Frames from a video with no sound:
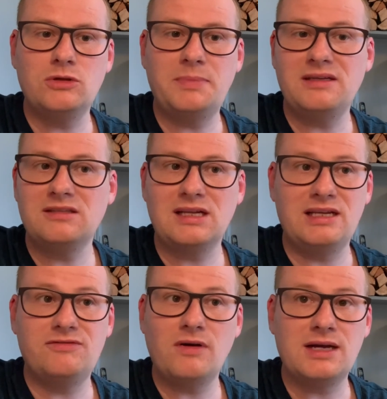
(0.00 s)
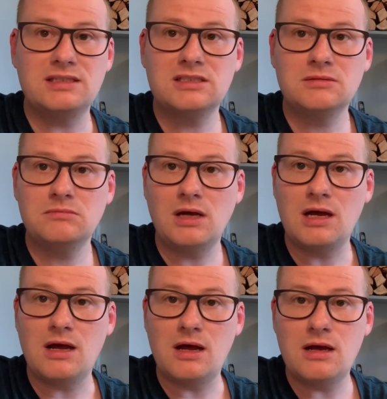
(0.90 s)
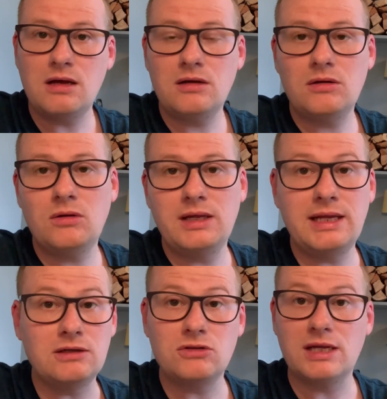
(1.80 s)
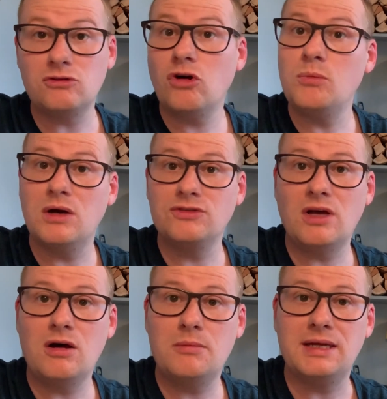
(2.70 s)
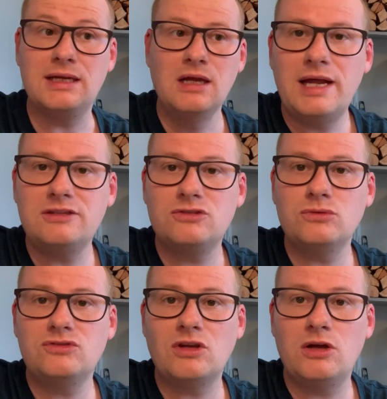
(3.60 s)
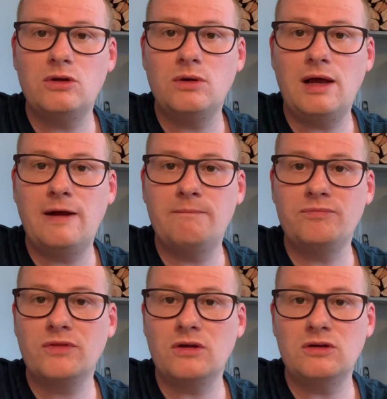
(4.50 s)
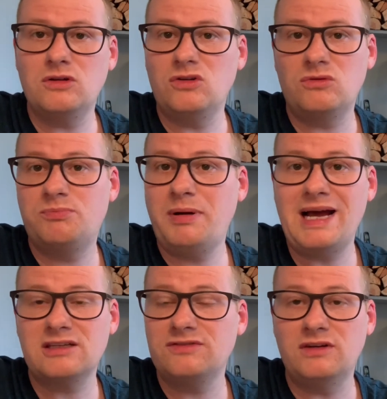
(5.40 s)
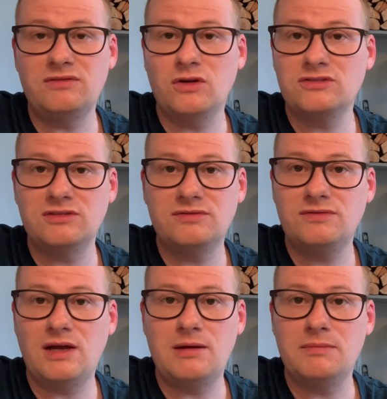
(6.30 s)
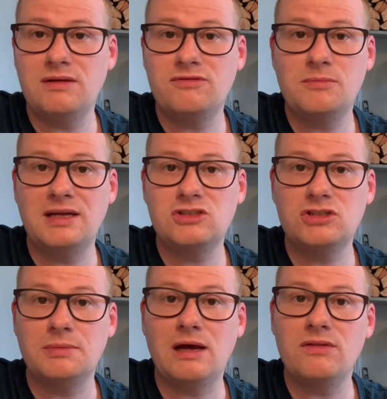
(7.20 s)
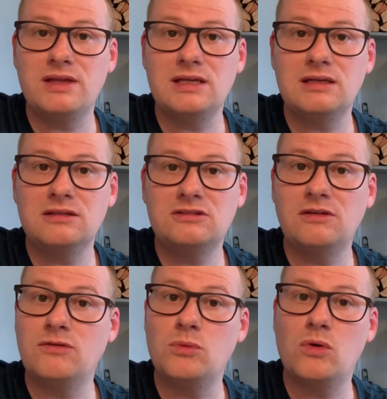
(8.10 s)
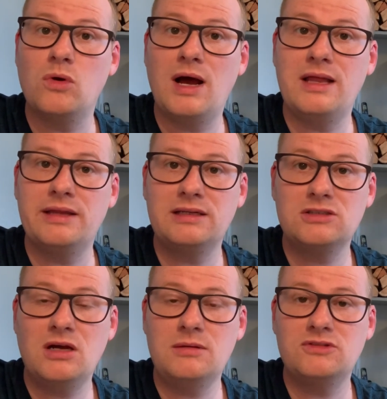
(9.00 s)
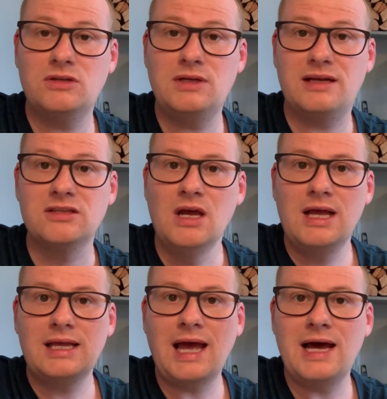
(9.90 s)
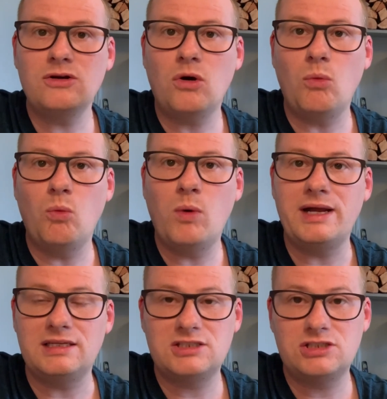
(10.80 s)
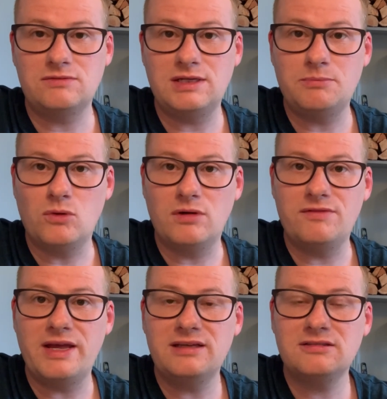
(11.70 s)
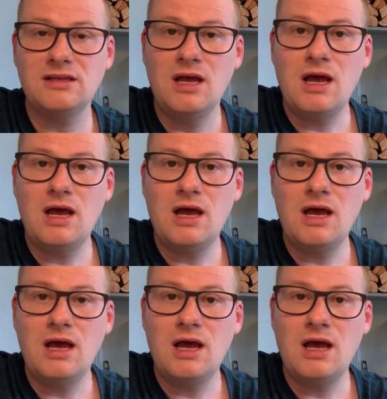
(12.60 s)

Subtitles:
basically fight in Cromwell's army. And it's also packed full of lots of information about the civil war at that time. So yes, cannot wait to read more of this.